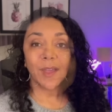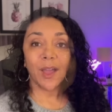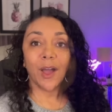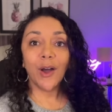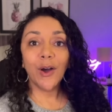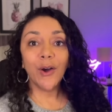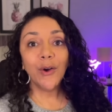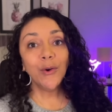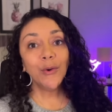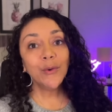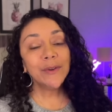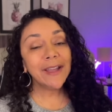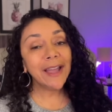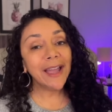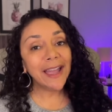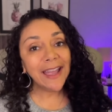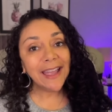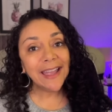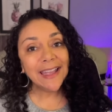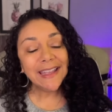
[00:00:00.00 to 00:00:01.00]

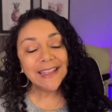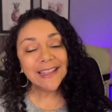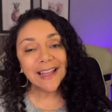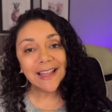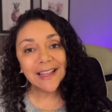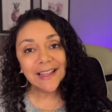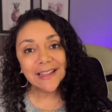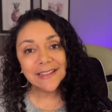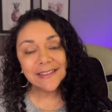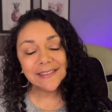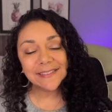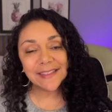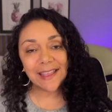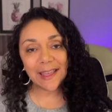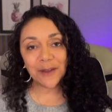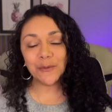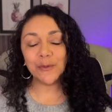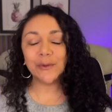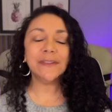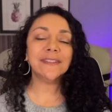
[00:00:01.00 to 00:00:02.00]
Okay, guys,
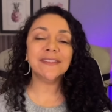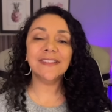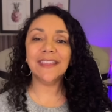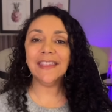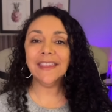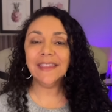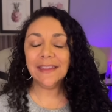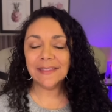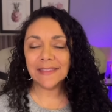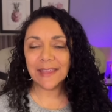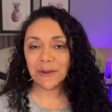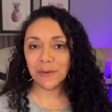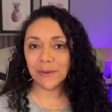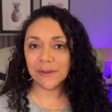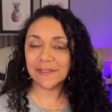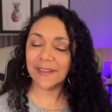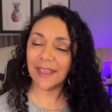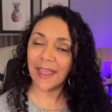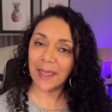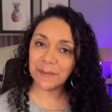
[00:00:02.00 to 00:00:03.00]
that was it. That
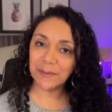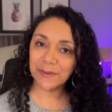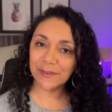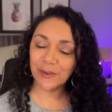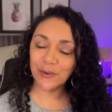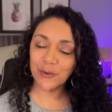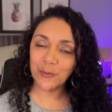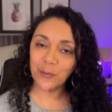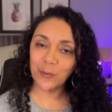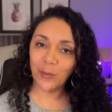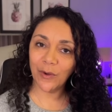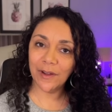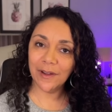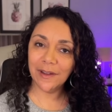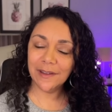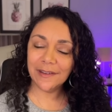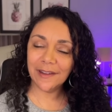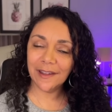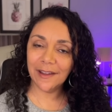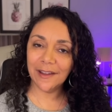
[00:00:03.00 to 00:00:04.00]
was episode
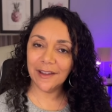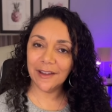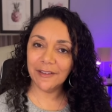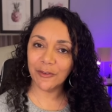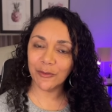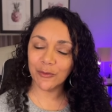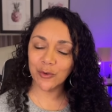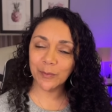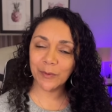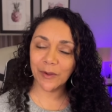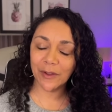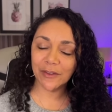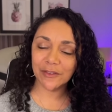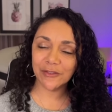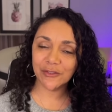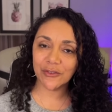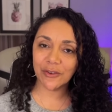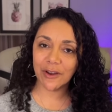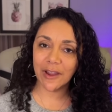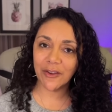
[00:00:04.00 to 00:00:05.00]
one of
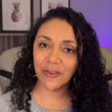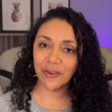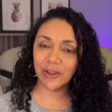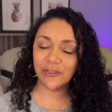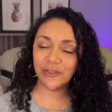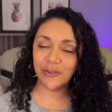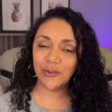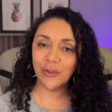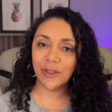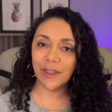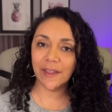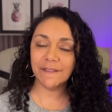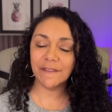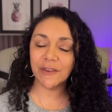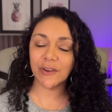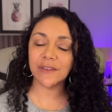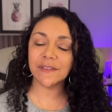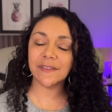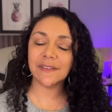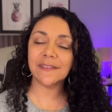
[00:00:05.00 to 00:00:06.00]
RuPaul's Drag Race UK
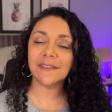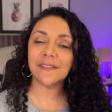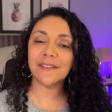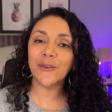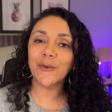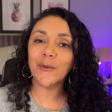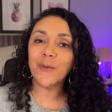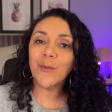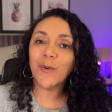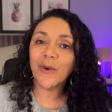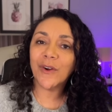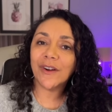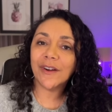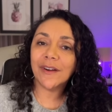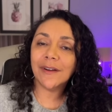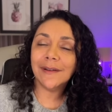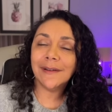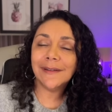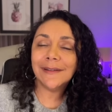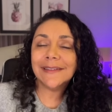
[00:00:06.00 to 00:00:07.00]
versus the
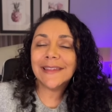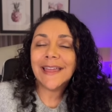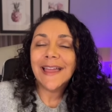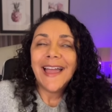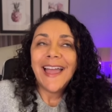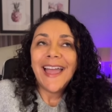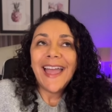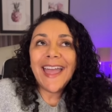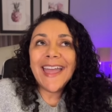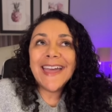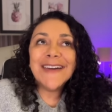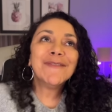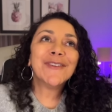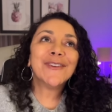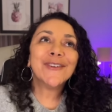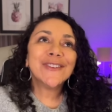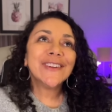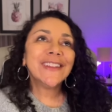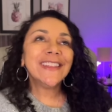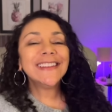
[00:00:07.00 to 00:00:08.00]
world. And
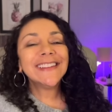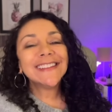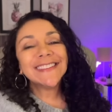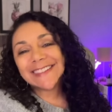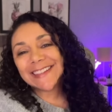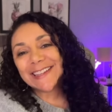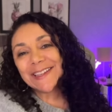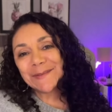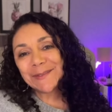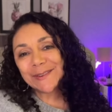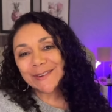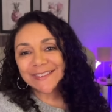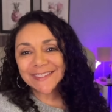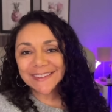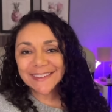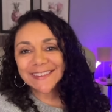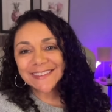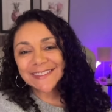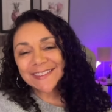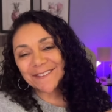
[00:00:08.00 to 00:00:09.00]
Marina Summers
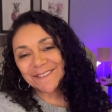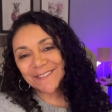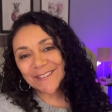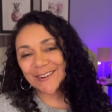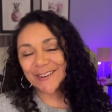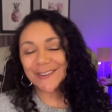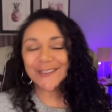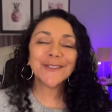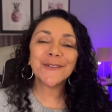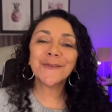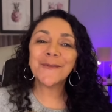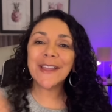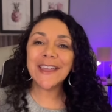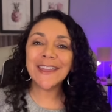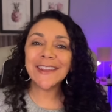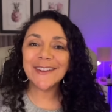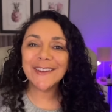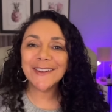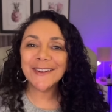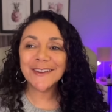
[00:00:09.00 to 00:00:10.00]
is the first
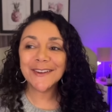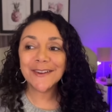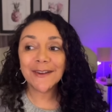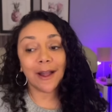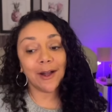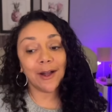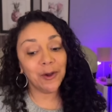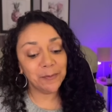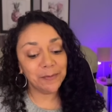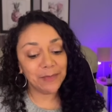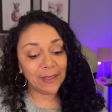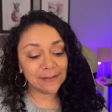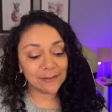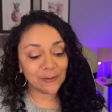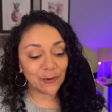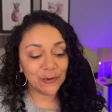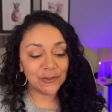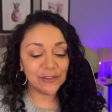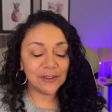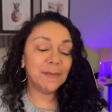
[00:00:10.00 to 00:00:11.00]
winner. I hope that's
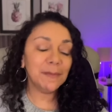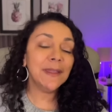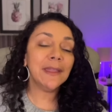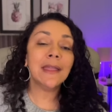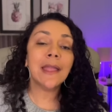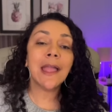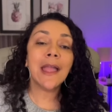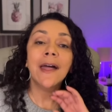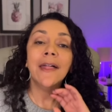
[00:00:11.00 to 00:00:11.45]
going to be